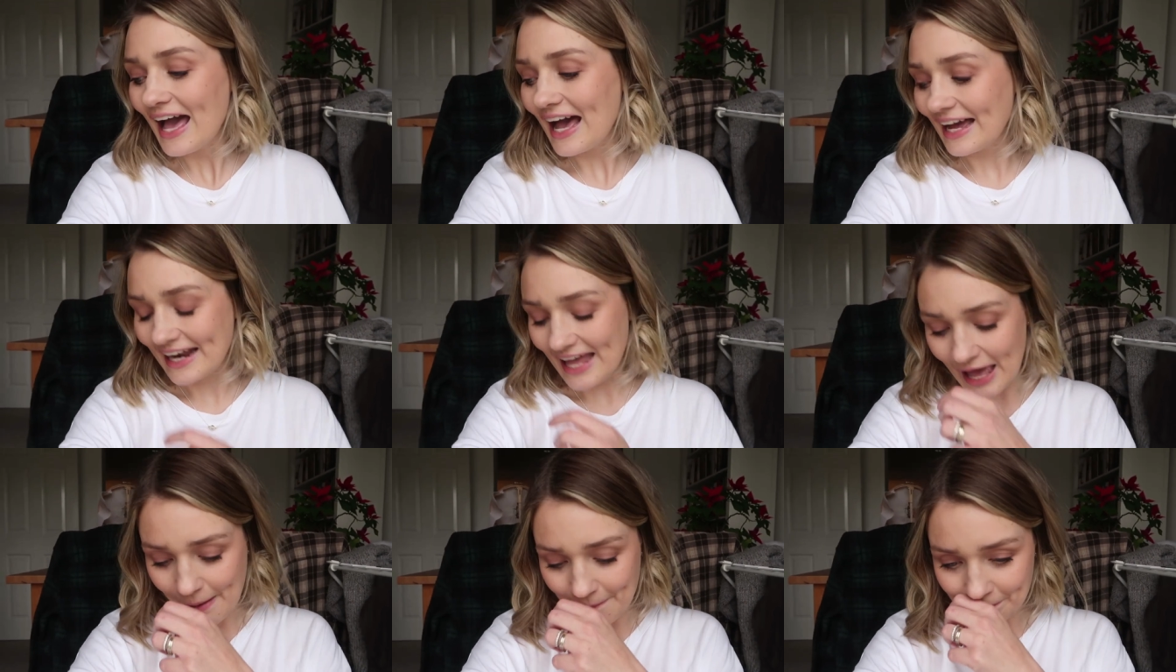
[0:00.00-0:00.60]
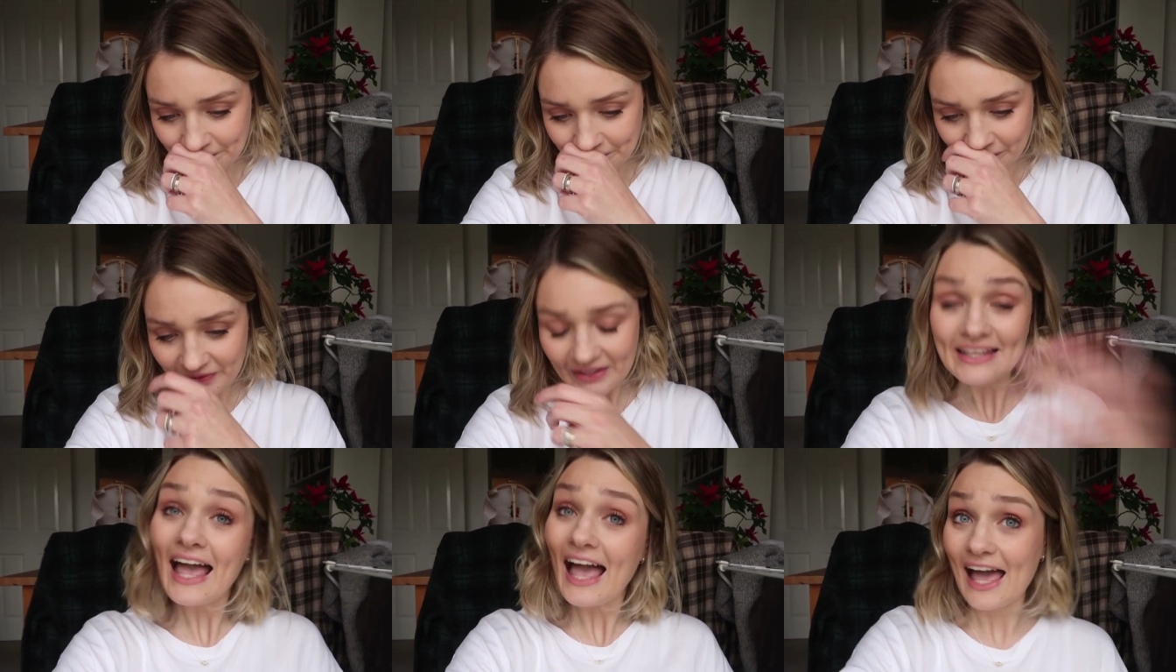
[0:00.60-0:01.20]
And um,
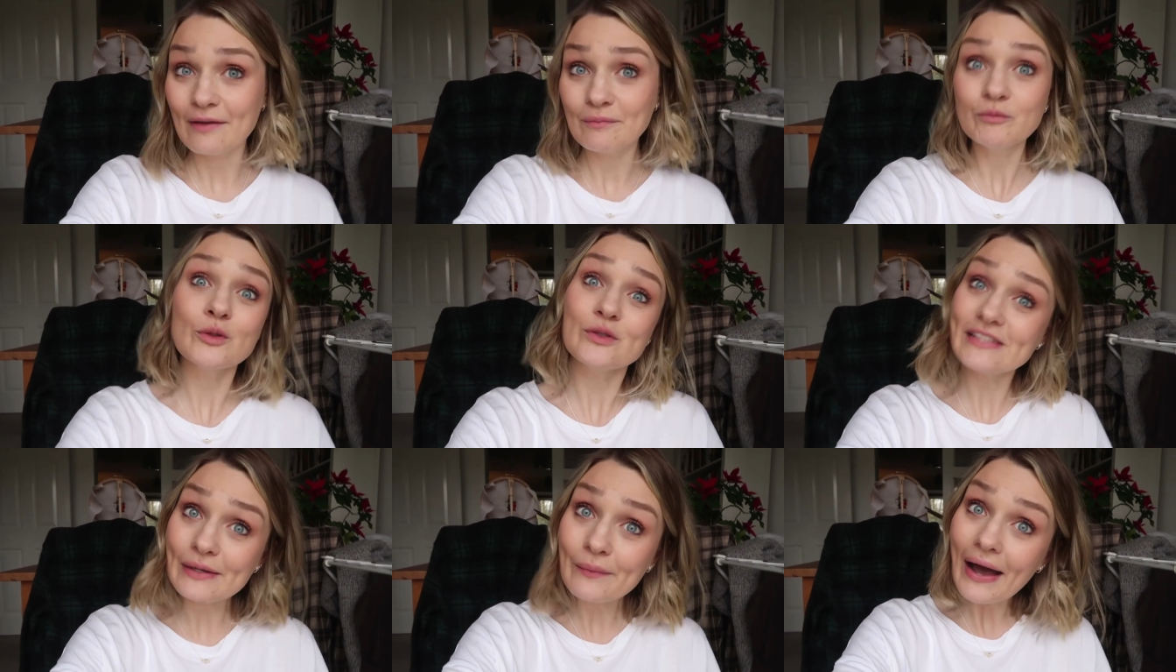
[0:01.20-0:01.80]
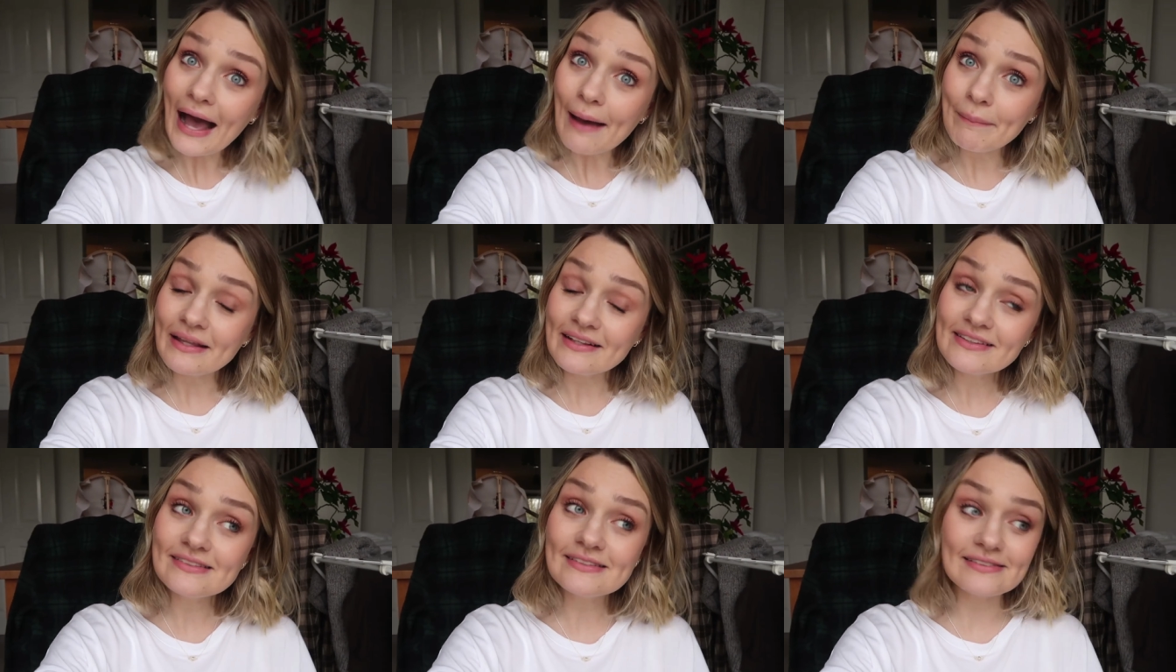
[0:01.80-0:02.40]
yeah, we'll see what
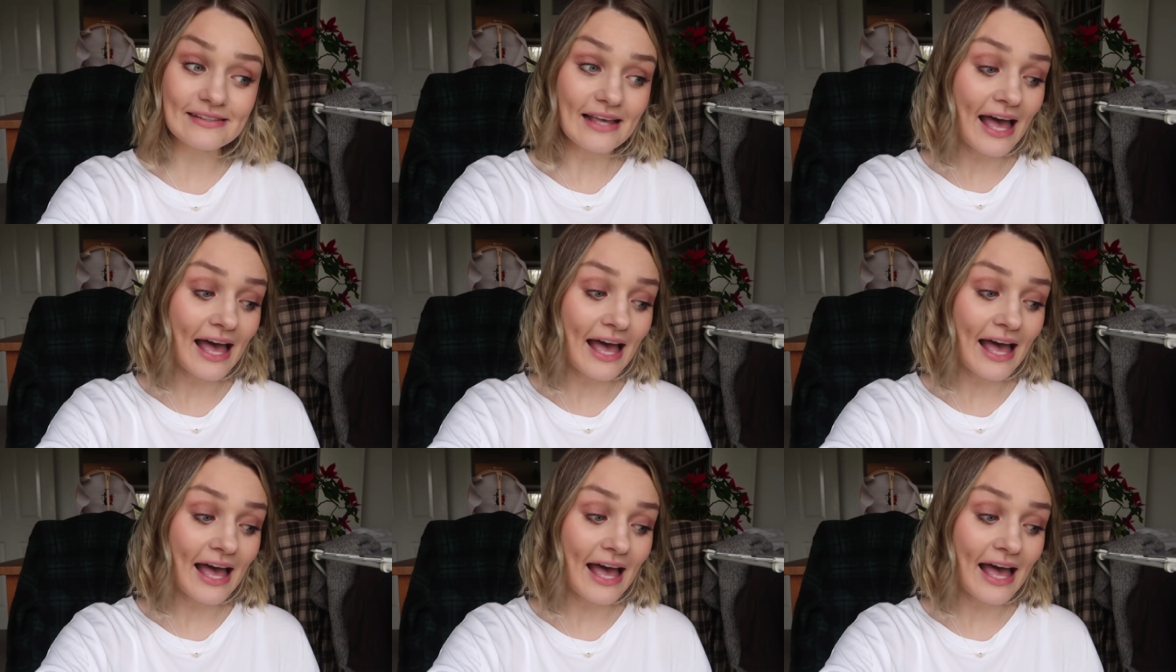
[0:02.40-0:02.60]
happens.